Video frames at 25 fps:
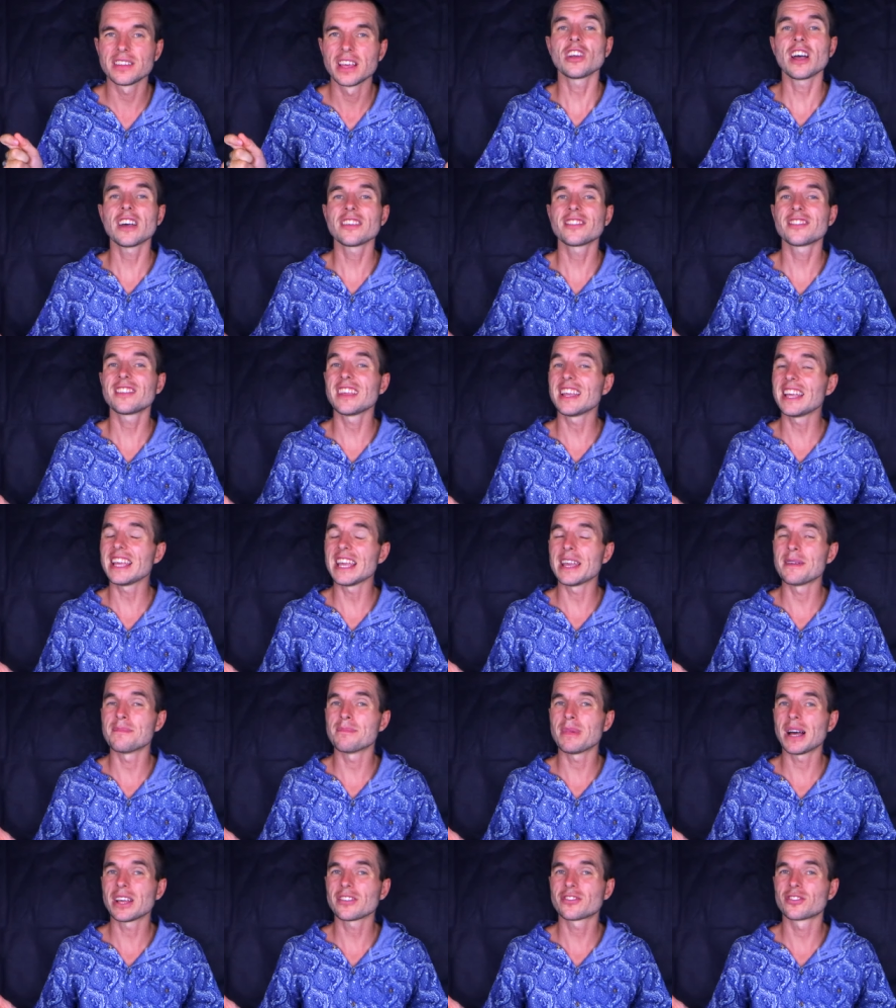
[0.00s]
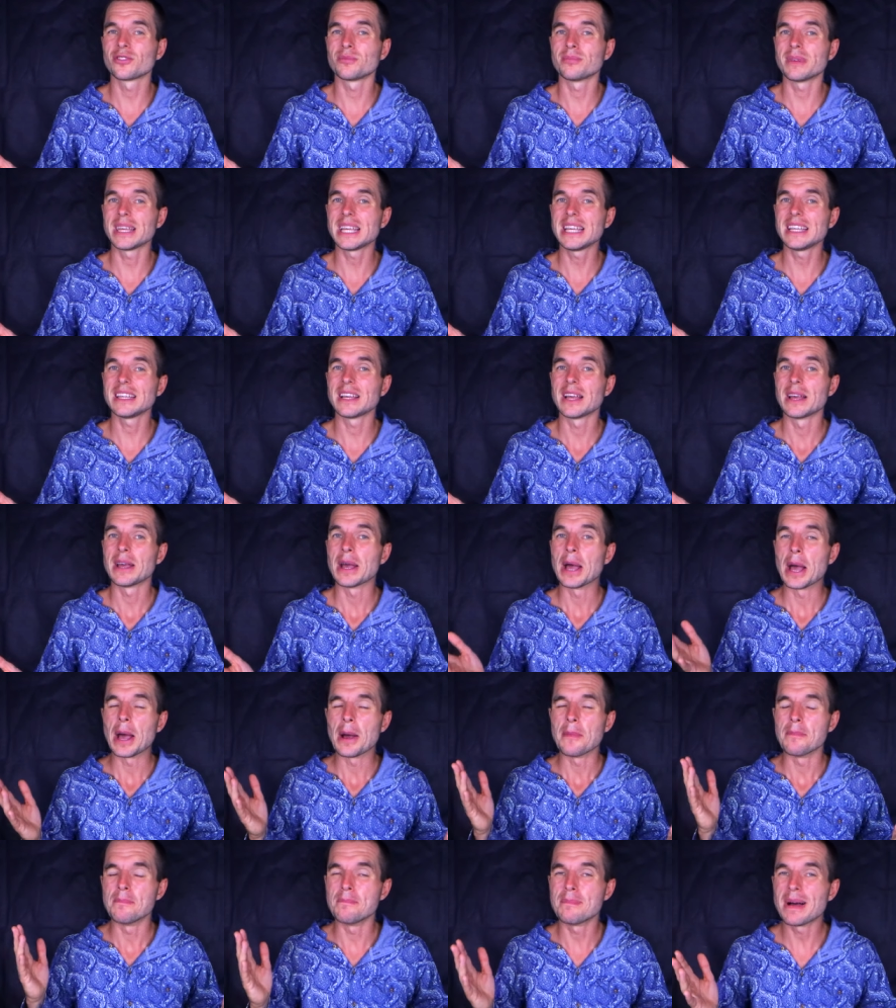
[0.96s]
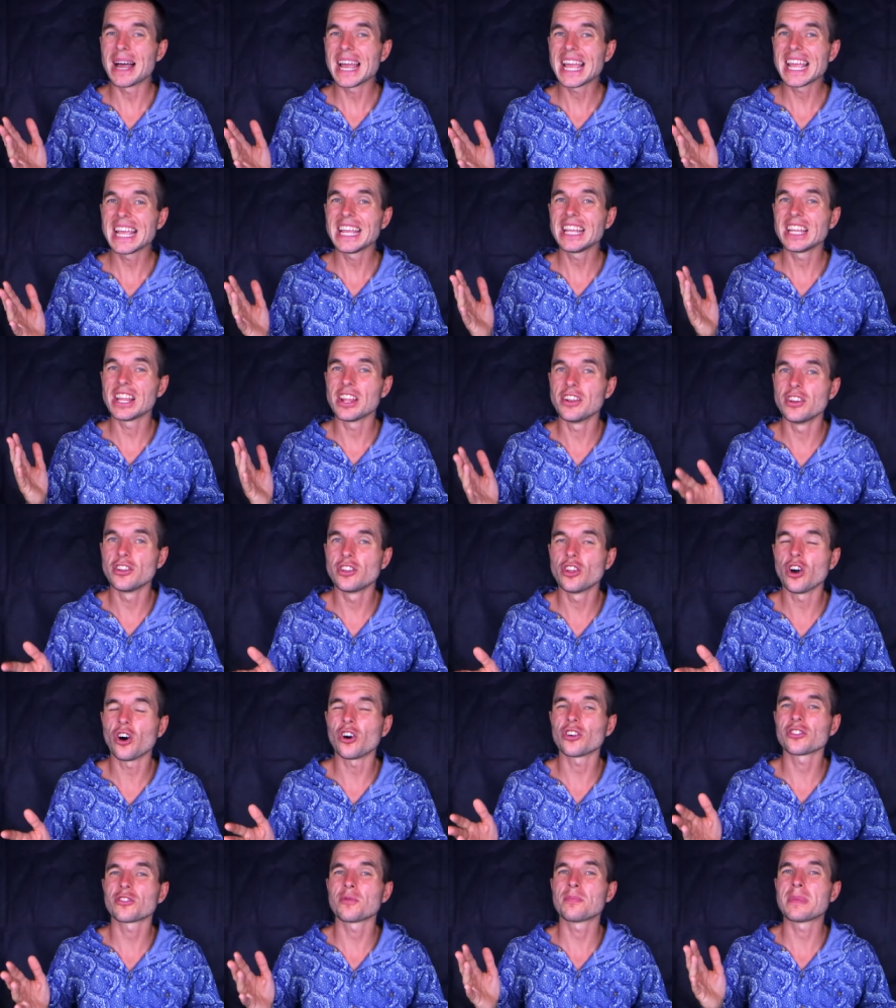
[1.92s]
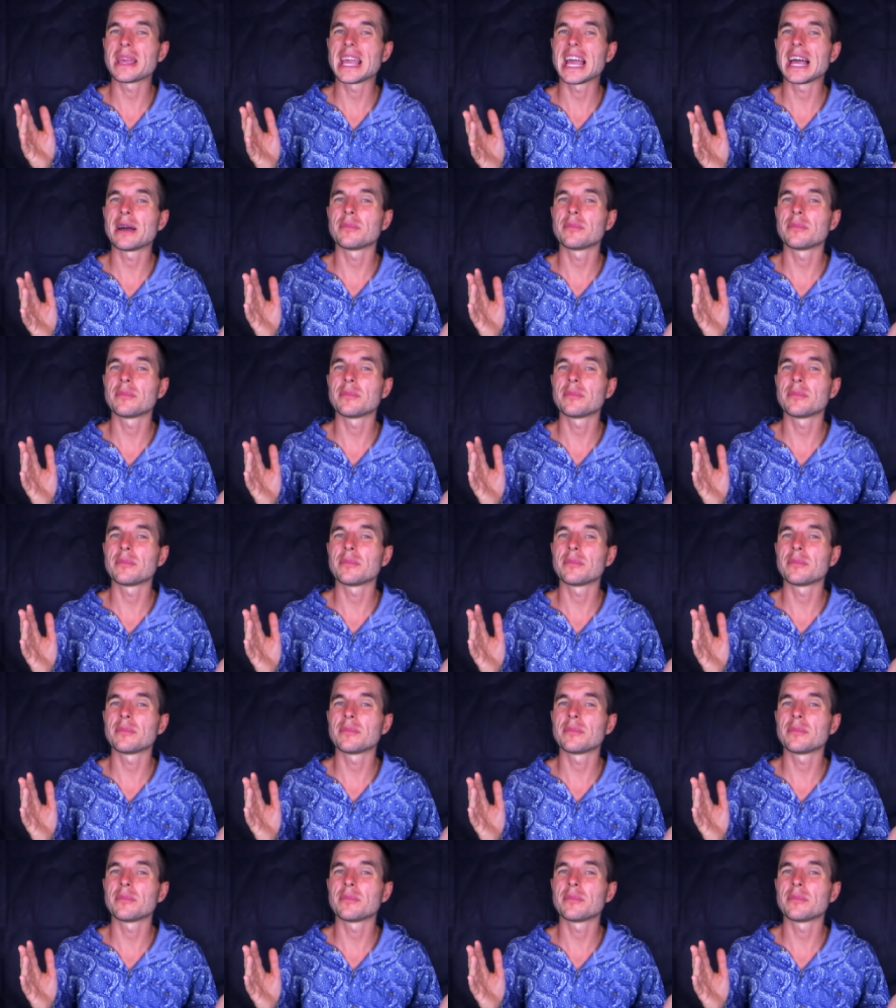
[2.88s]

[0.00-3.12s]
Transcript: just eating muscle meat may not be